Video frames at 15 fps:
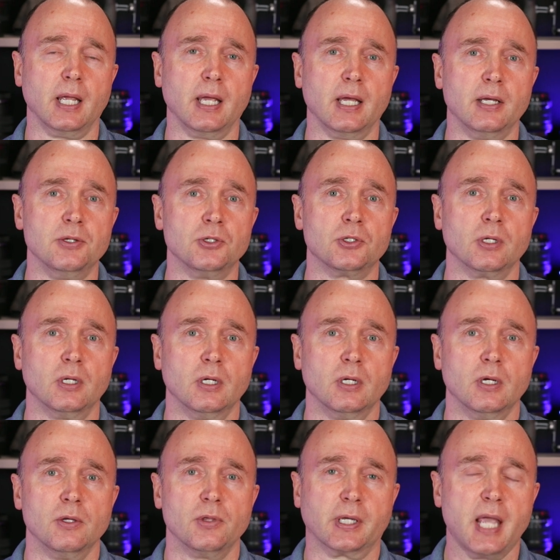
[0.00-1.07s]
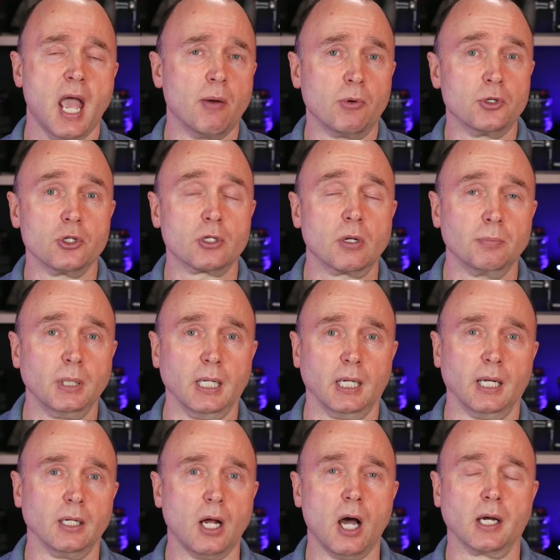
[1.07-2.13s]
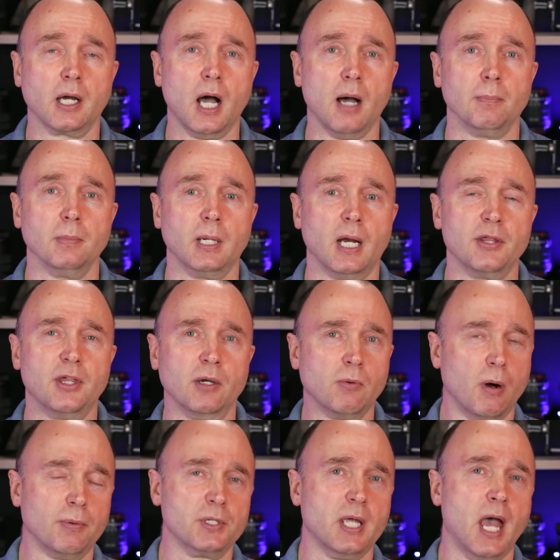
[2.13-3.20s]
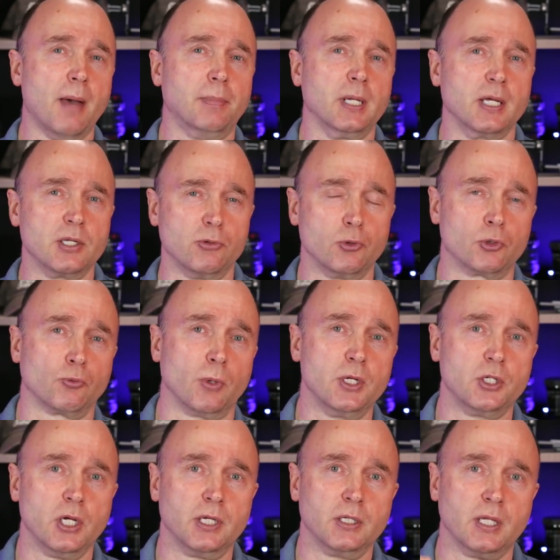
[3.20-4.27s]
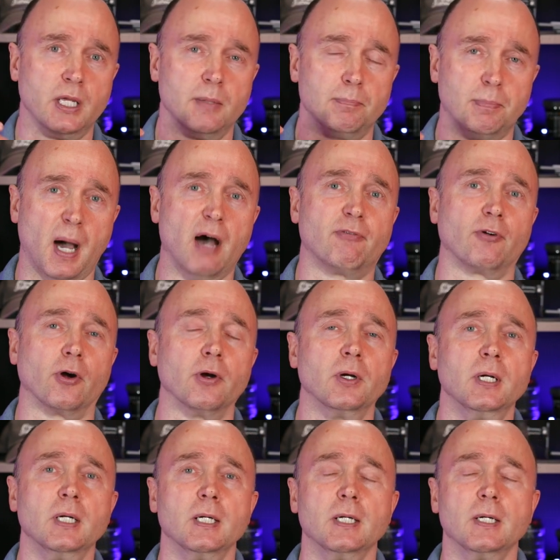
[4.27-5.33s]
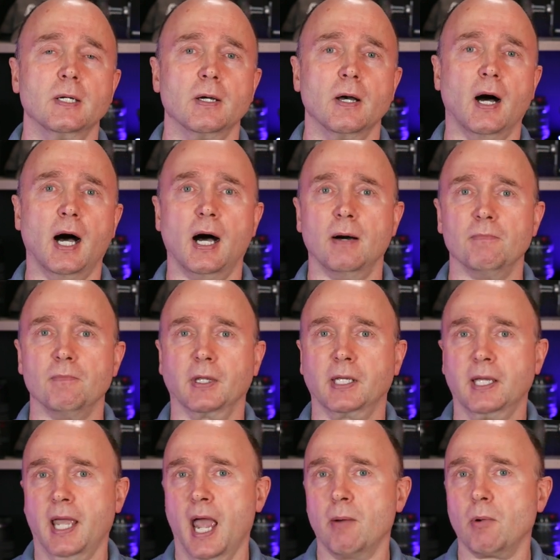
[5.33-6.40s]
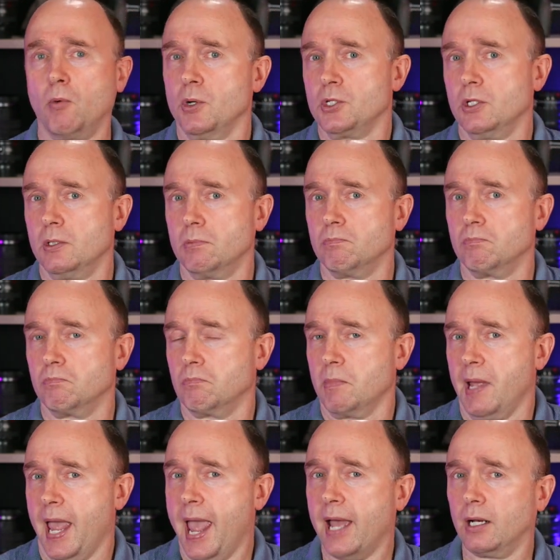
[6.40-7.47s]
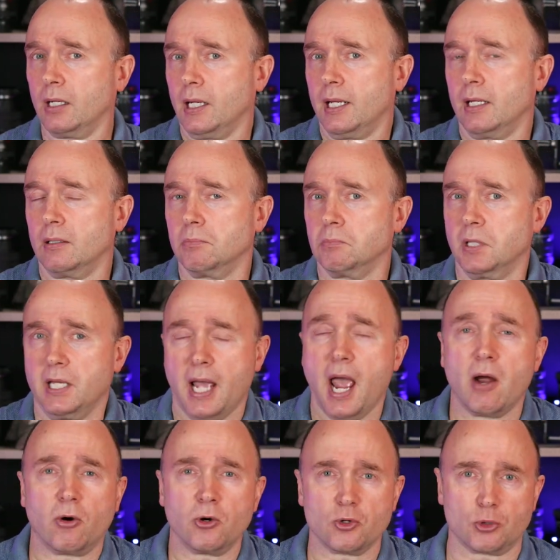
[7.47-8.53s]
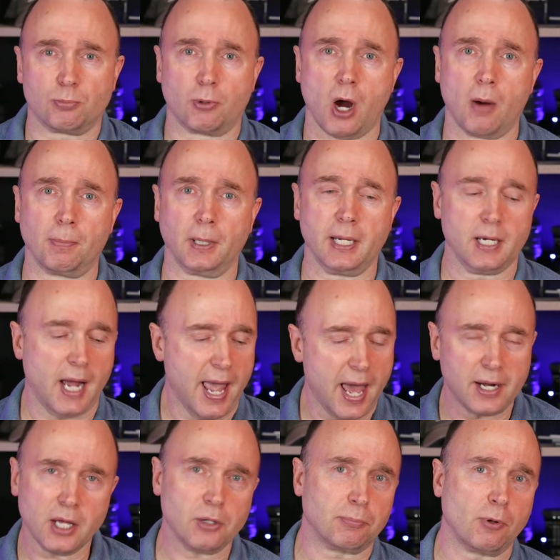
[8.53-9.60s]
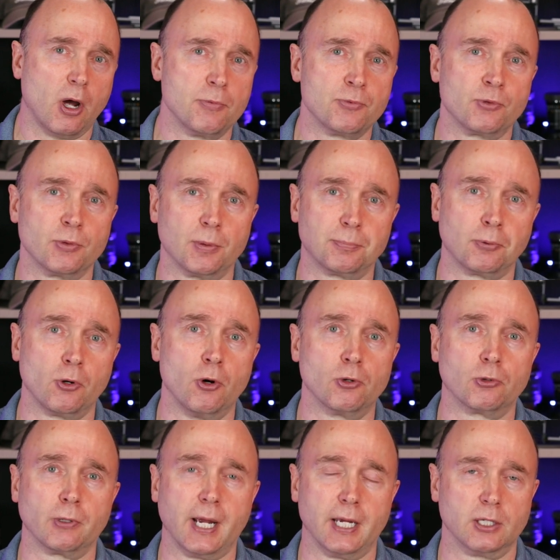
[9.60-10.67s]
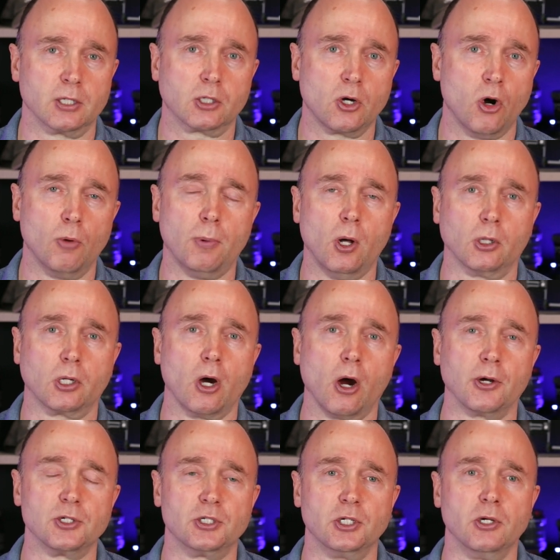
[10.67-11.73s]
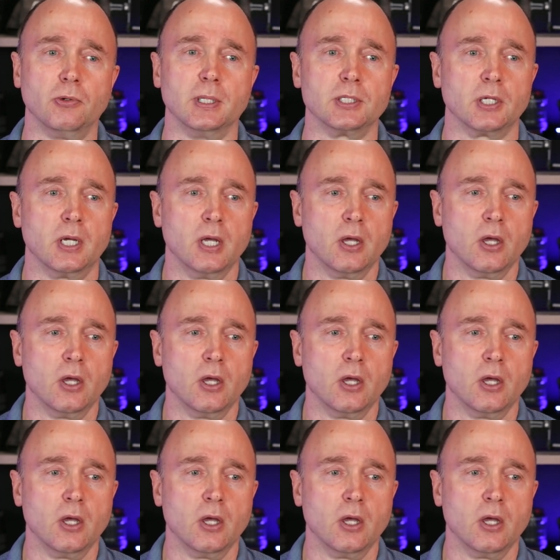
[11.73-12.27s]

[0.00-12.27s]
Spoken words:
is the camera would just completely lock up. And I think what was happening as it was reaching the buffer, the camera wasn't handling the errors properly. And I had other problems with the pro grade Cobalt card too, is